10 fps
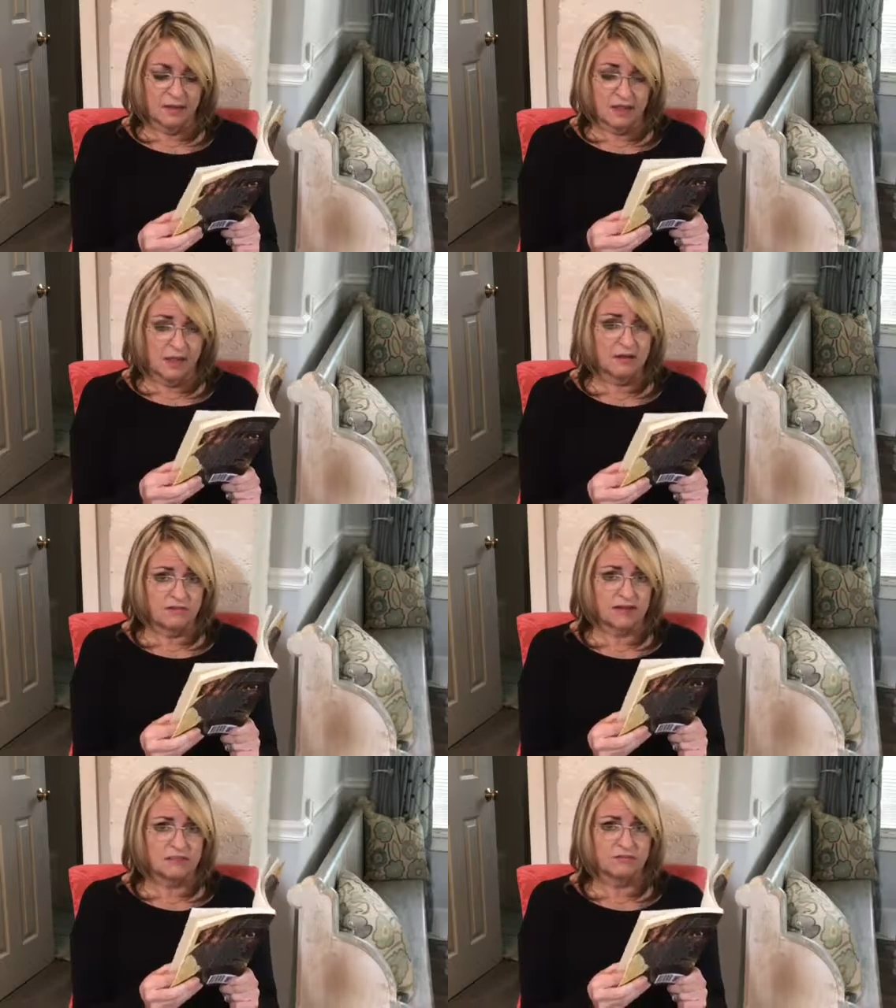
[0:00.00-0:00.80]
Love
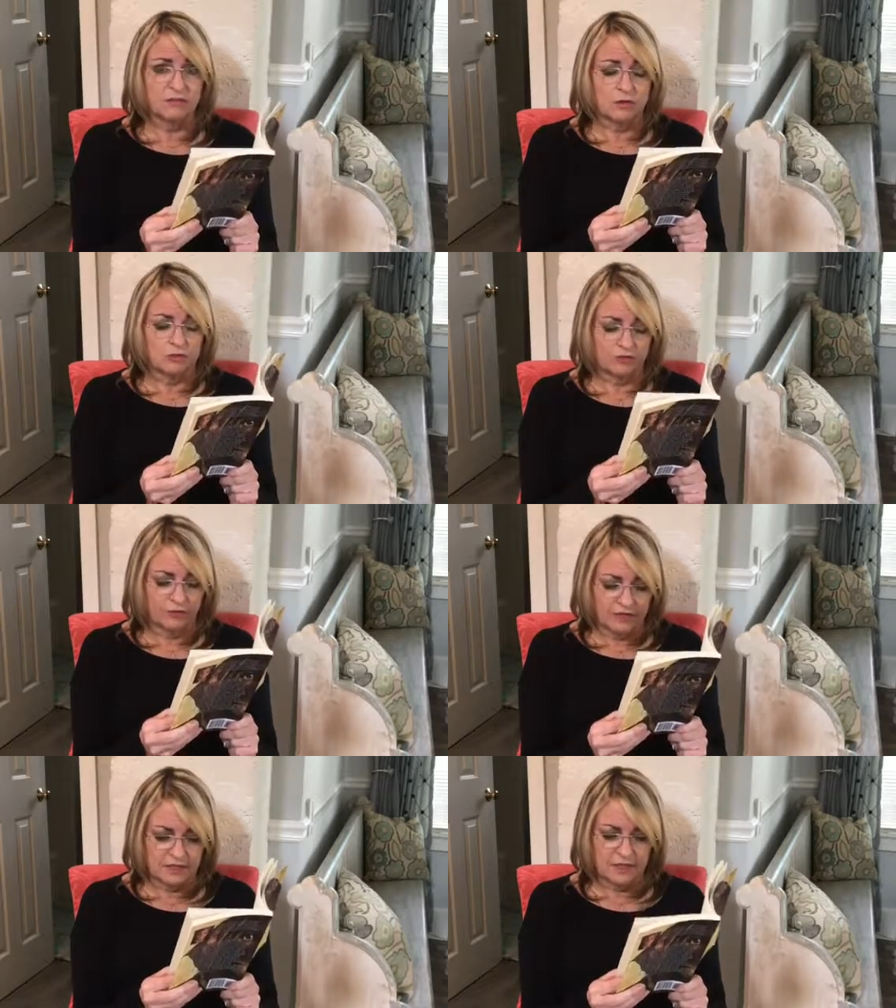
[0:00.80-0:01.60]
has to flow
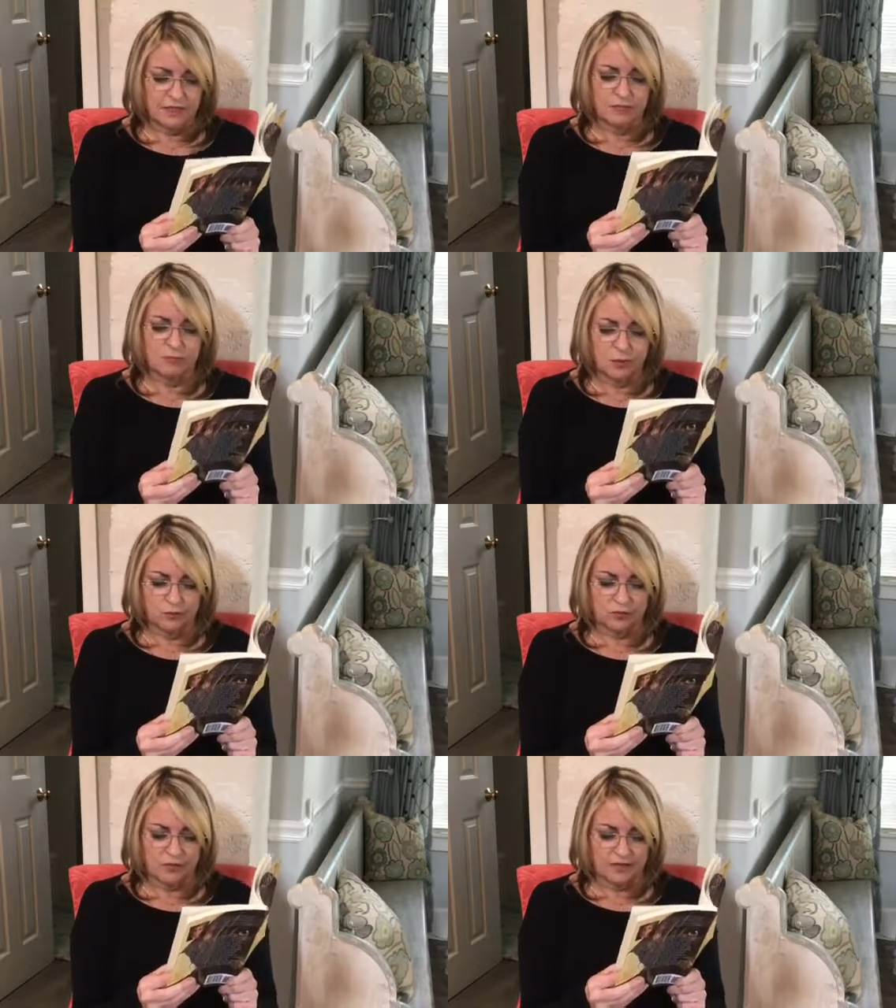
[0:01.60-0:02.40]
freely in
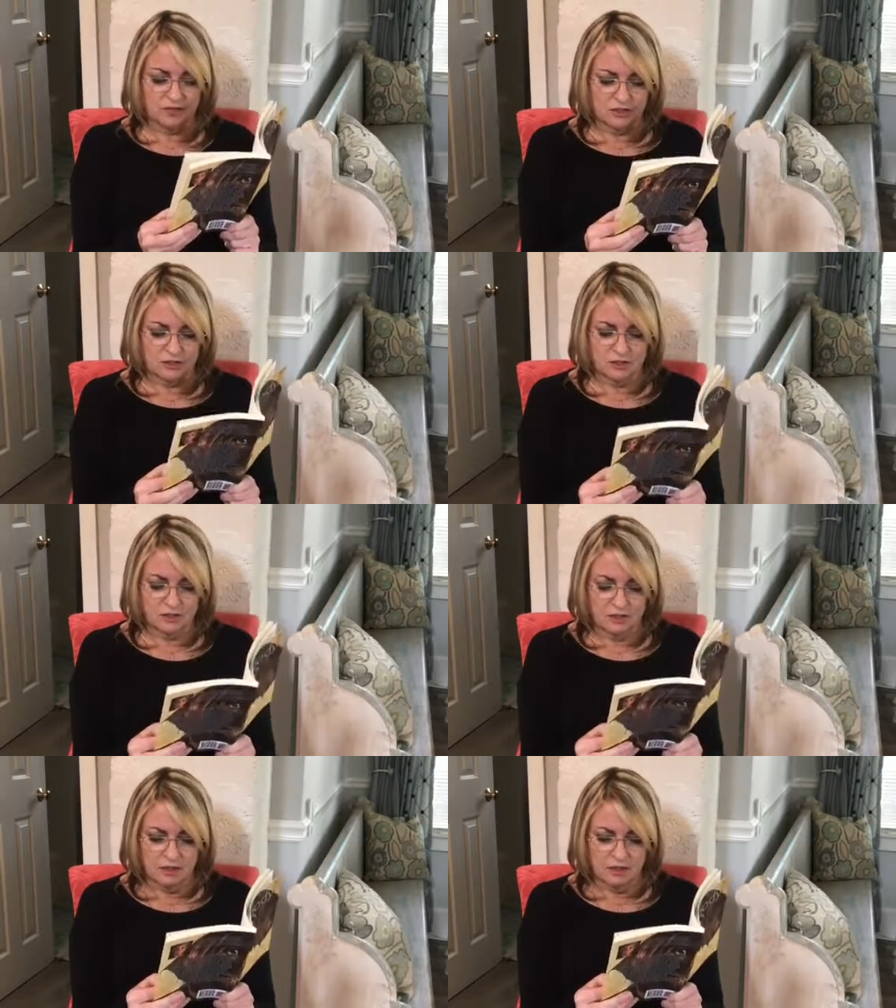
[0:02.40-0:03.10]
both directions.